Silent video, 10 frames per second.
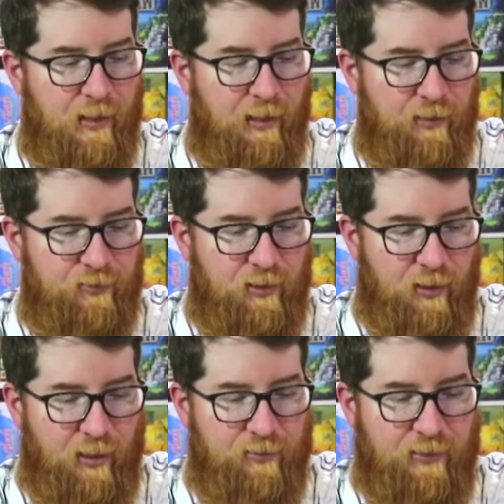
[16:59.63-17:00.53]
It's
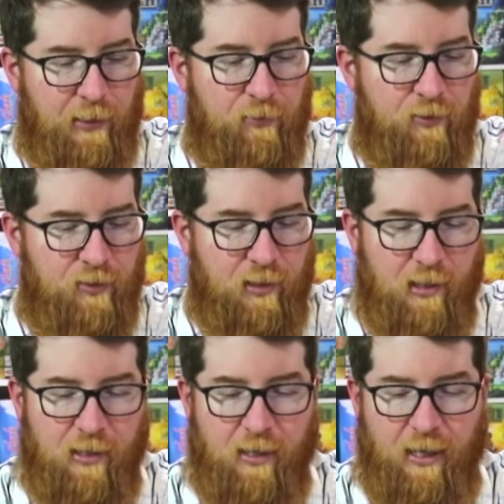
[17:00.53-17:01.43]
uh, it's an outlook
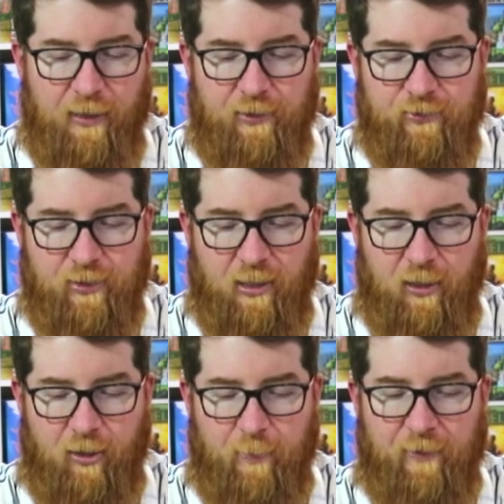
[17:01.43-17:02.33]
and there's a, a,
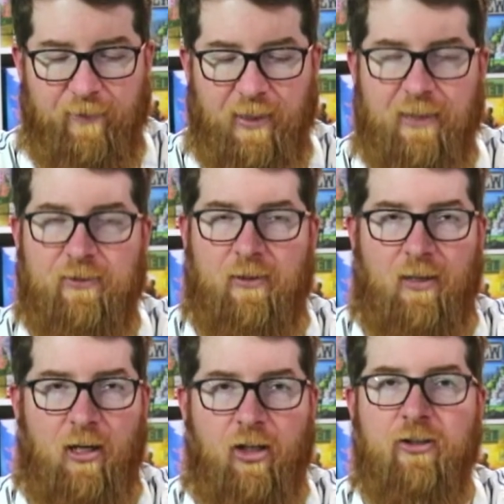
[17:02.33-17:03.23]
little bit of a nice
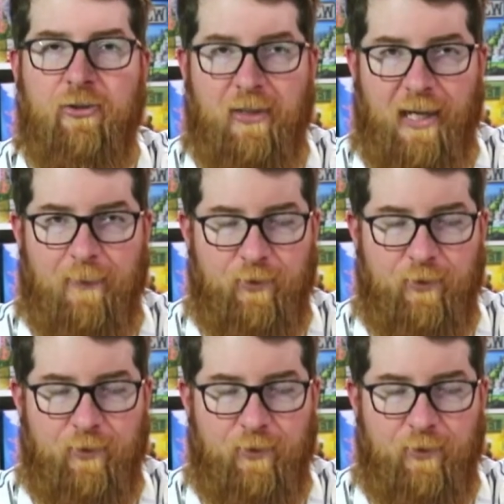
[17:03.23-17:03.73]
arc to the game